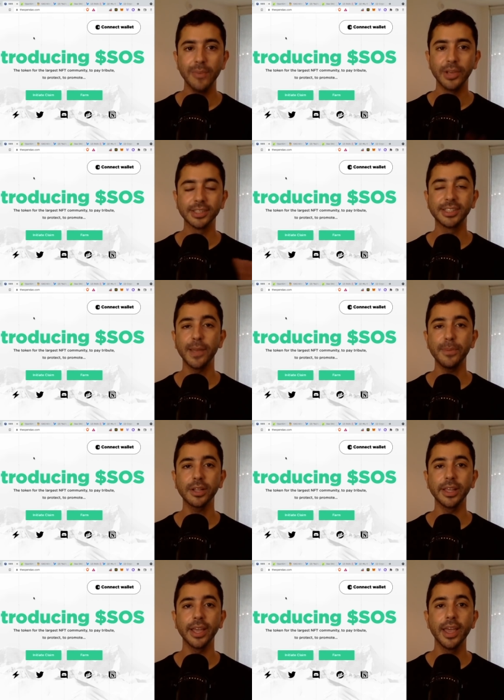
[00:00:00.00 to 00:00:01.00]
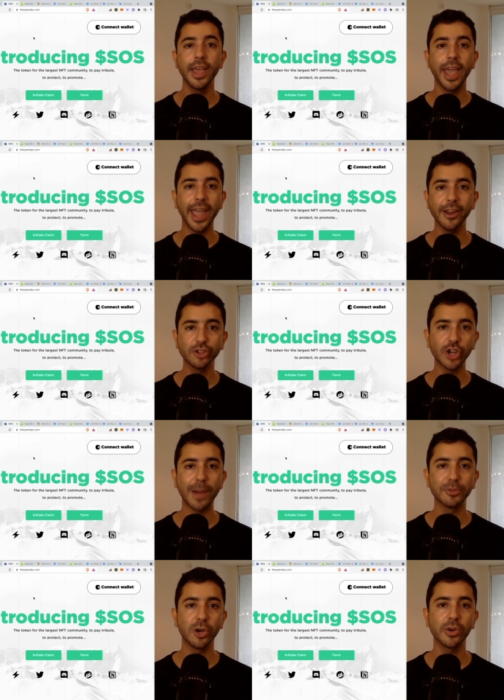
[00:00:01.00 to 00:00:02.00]
because typically,
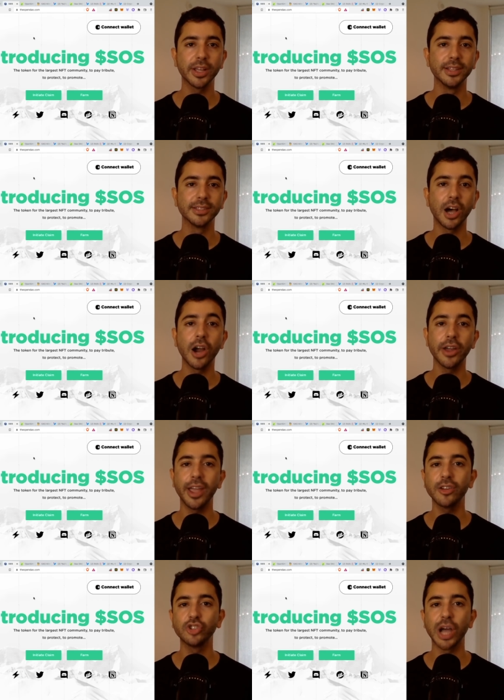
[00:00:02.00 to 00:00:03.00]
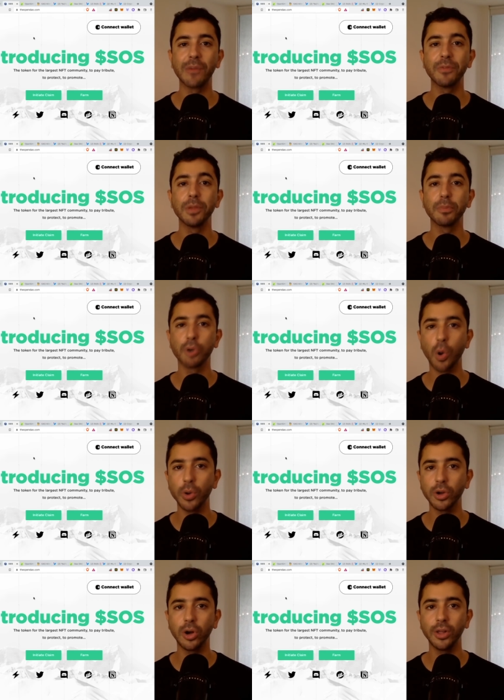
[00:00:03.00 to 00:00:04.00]
airdrop tokens are airdrop from the
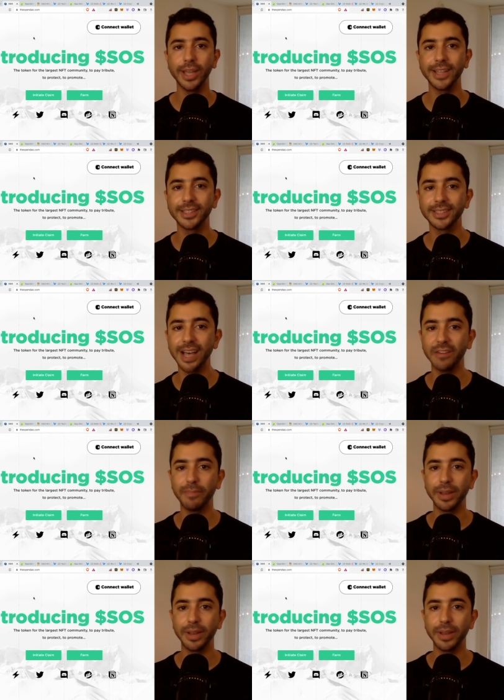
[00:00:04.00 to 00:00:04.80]
protocol itself.